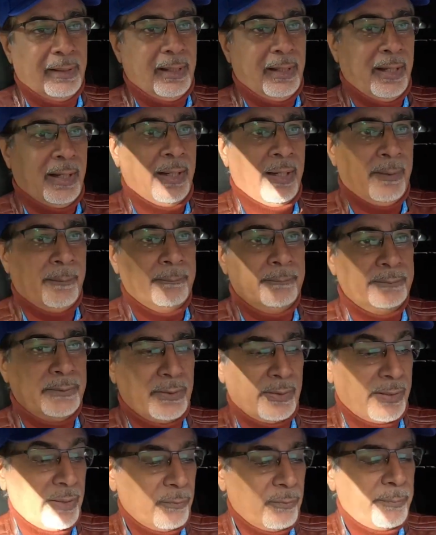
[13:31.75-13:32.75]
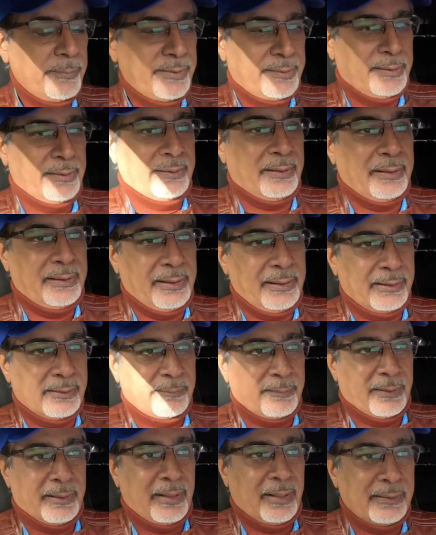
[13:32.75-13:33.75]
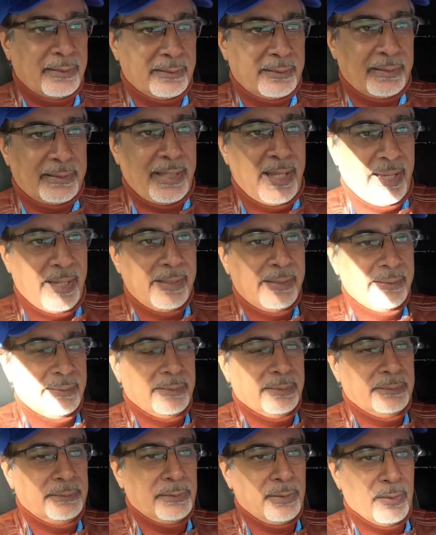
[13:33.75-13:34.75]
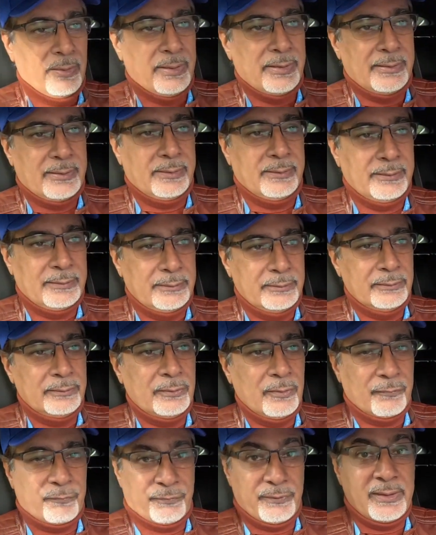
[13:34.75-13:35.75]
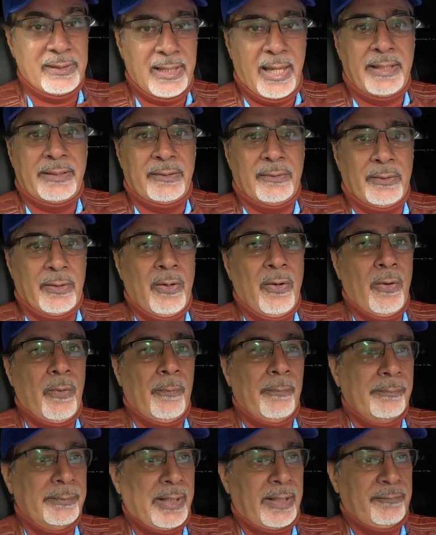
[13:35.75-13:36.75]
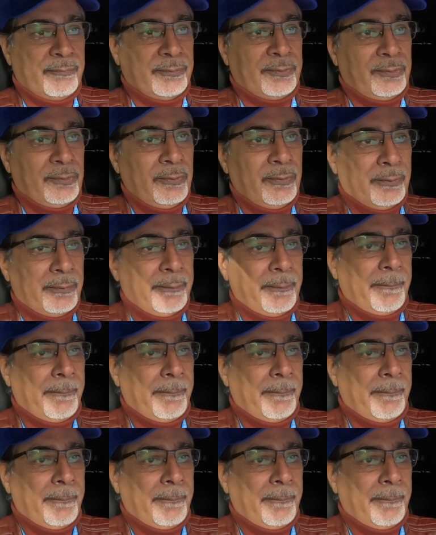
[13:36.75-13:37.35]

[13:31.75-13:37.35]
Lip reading: You know, there will be certain things, but other than that, you know, you'll feel like you're at home. That's for sure.